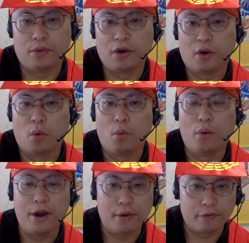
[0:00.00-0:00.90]
We are
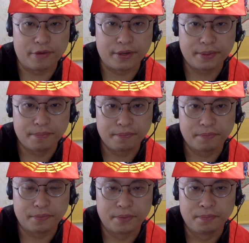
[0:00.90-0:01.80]
aware of it.
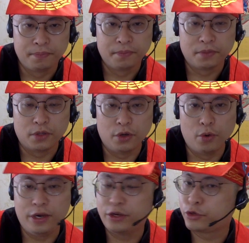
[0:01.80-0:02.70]
So no
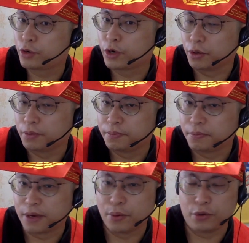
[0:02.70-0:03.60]
need to struggle,
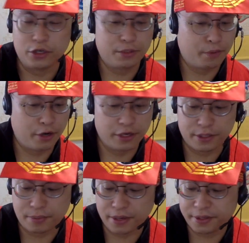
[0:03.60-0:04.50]
right? We just
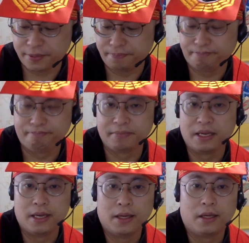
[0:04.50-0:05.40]
participate.
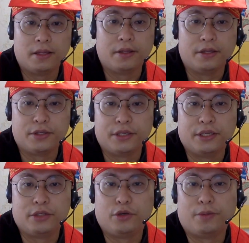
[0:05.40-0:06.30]
This
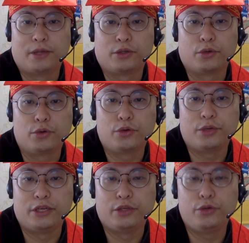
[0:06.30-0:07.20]
is your Master
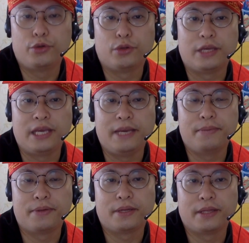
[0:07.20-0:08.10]
GongSun. As usual, keep
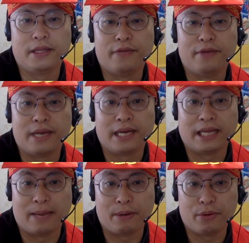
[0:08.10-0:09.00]
living in
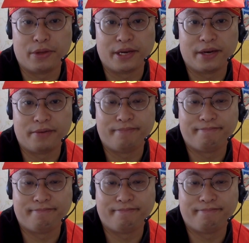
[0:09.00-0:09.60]
alignment with the Tao.